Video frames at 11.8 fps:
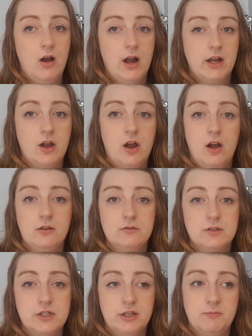I
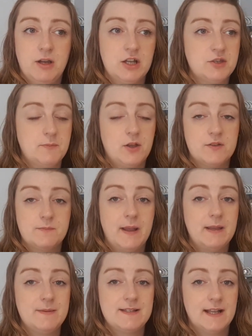can't do much because
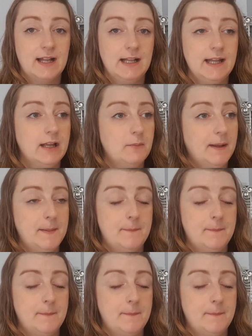baby's a clinger,